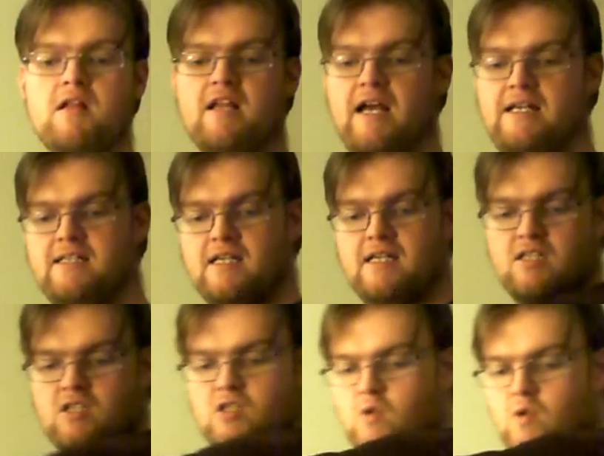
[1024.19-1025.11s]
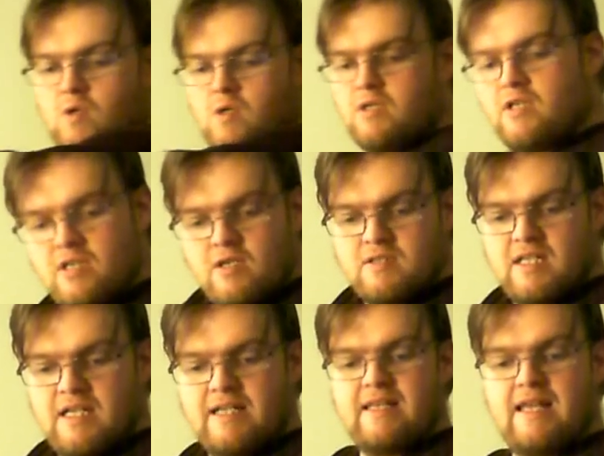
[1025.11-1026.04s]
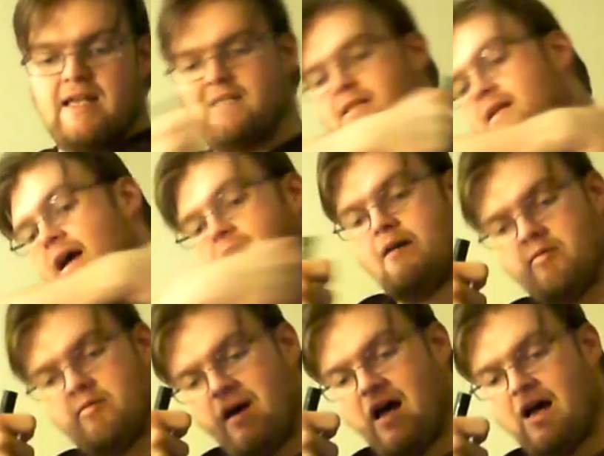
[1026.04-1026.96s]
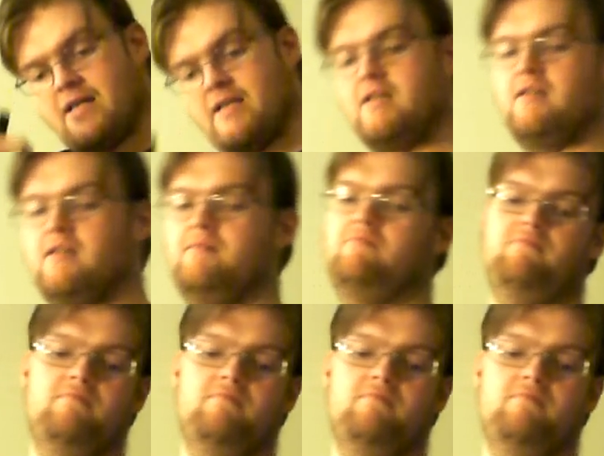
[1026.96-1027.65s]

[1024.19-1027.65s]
guy takes a sword and goes like that to the guy coming behind him,